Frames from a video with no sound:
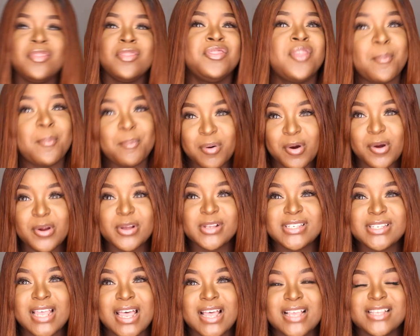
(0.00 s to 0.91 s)
The
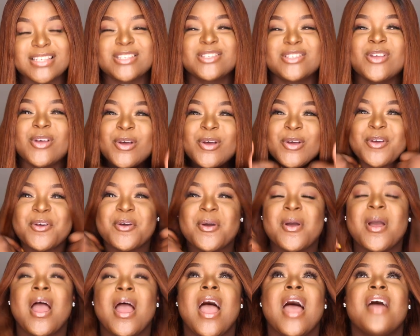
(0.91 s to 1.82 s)
process, so
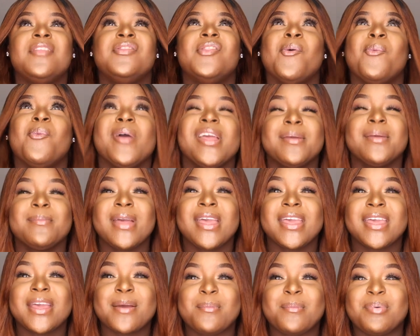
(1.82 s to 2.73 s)
the wig
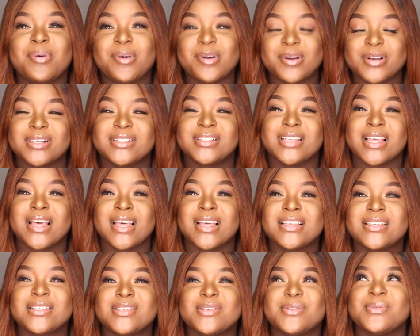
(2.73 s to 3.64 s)
making
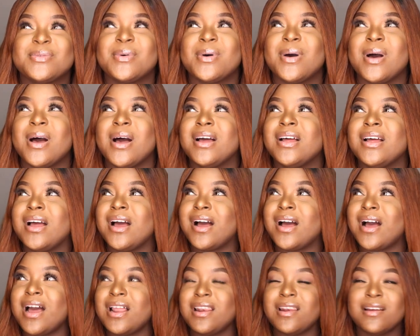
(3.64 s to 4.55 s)
process,
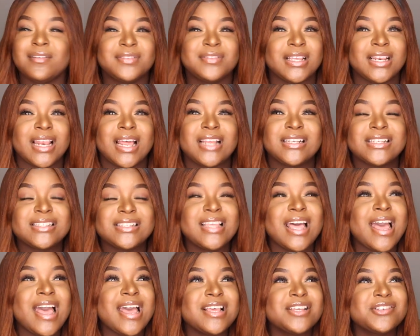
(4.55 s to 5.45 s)
I loved it. Like, this
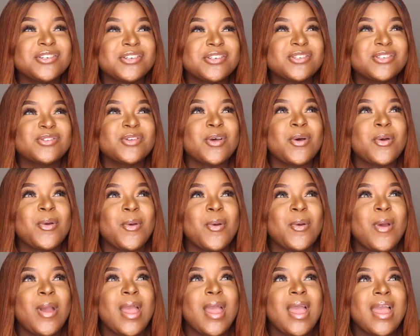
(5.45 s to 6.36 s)
hair is just
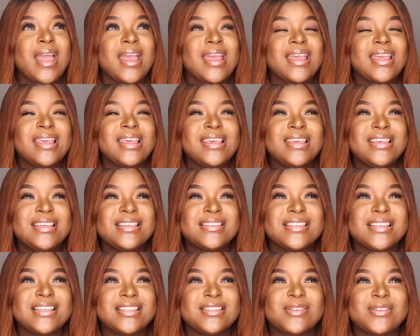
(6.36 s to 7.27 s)
so
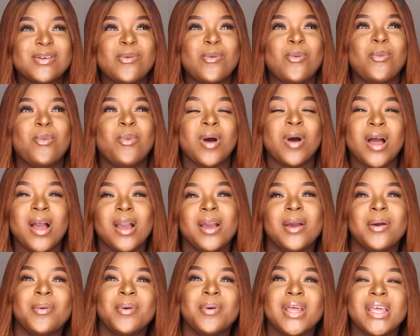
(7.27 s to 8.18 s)
easy to
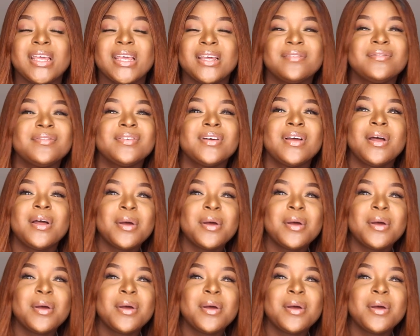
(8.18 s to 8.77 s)
work with.